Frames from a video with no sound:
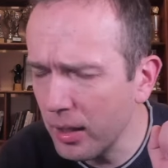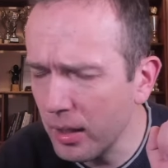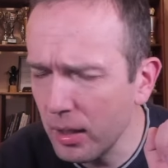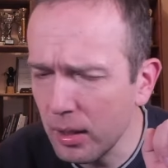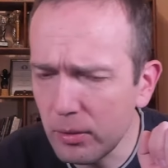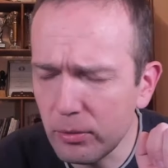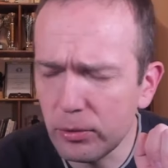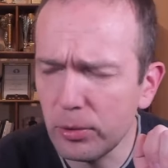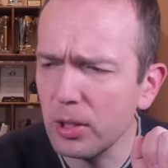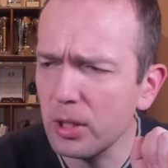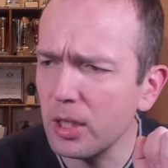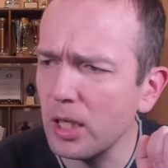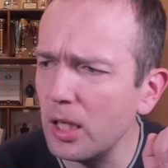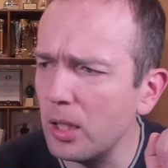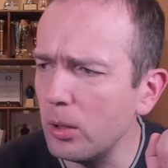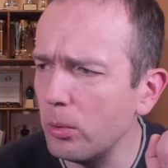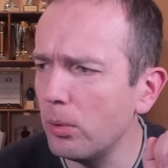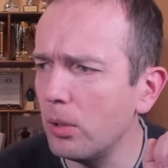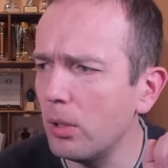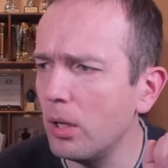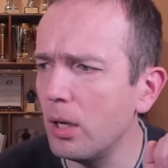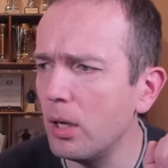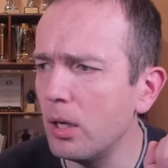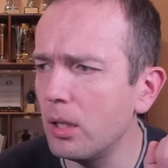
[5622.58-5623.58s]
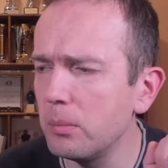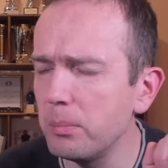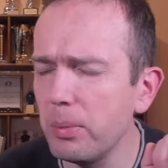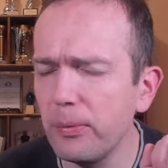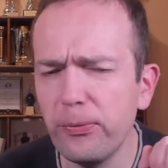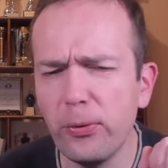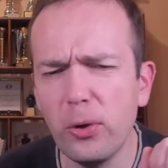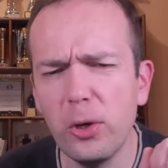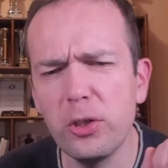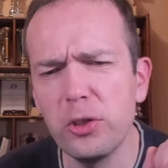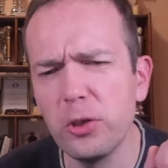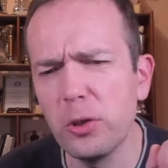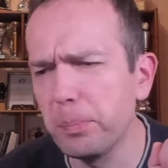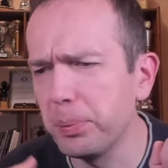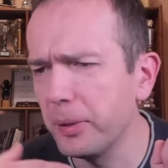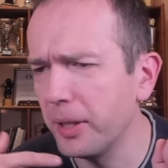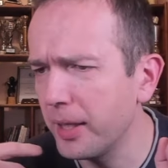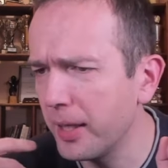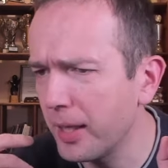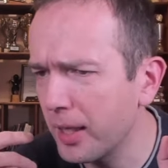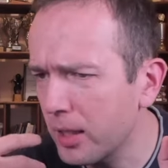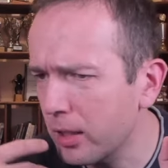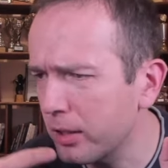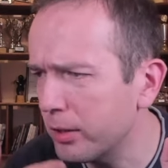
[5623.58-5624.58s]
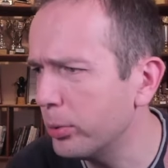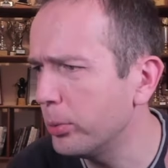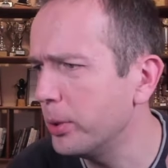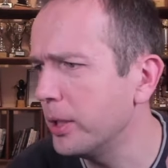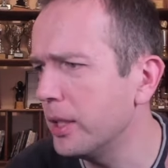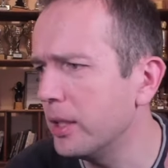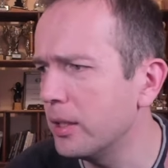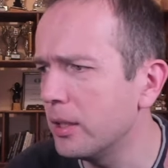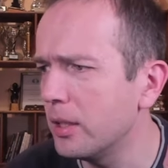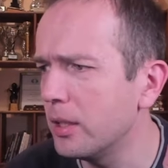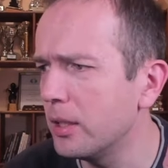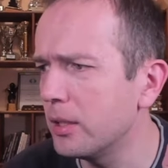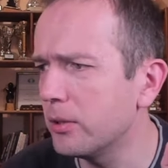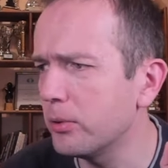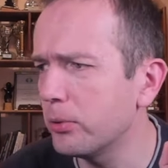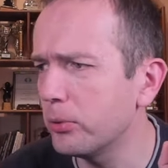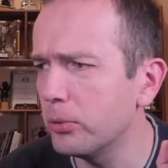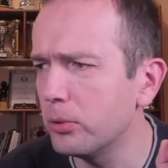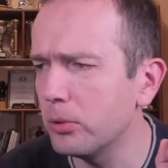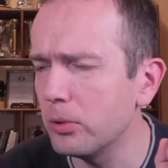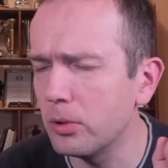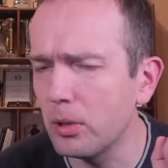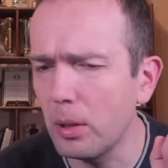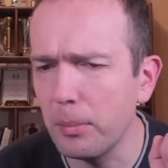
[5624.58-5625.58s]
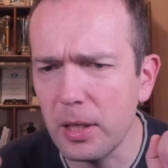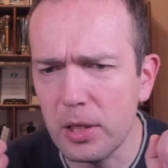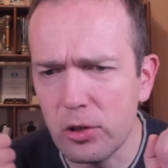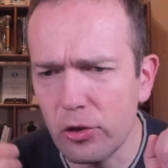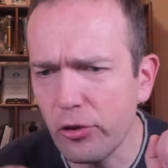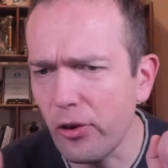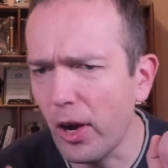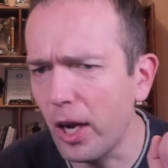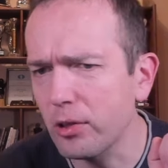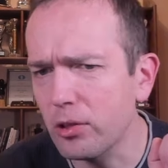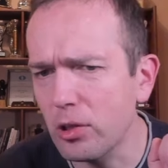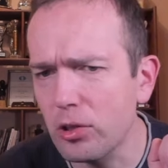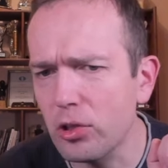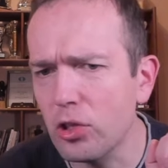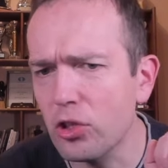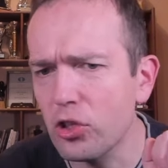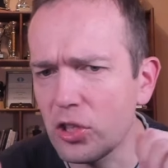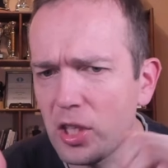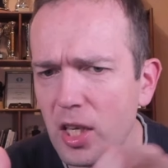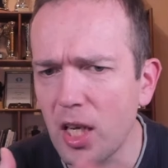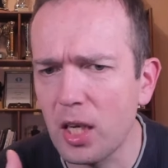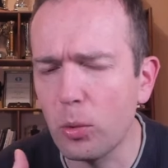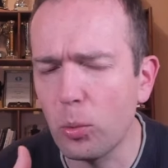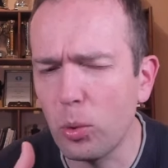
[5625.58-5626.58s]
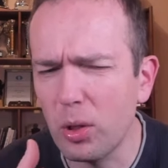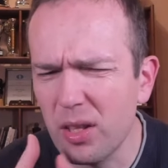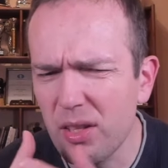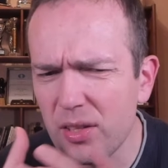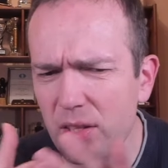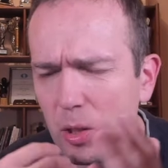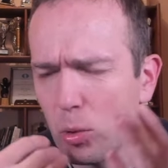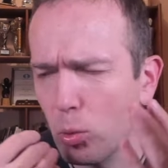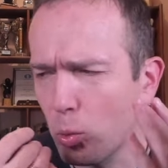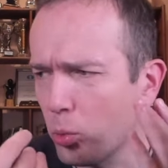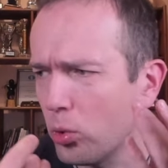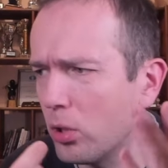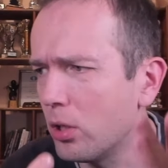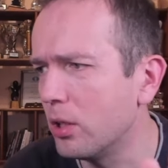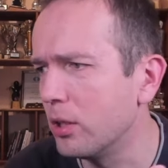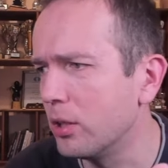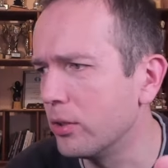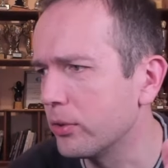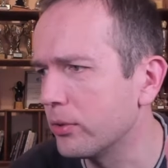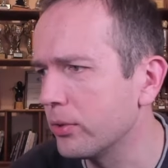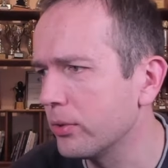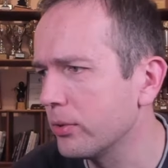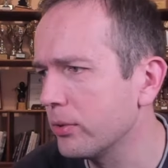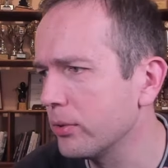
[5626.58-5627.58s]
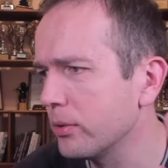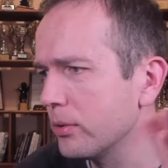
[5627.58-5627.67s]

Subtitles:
rook e1, before you play queen d2, I mean, try to understand what does he want.